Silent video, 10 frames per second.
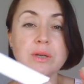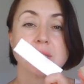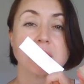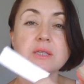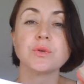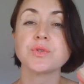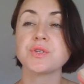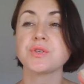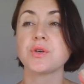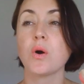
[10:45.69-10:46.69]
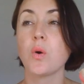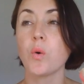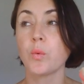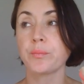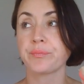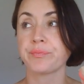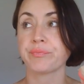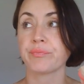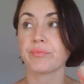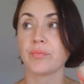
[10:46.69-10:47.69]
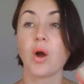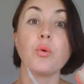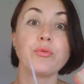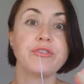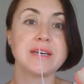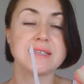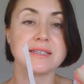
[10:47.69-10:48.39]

It's not so obvious,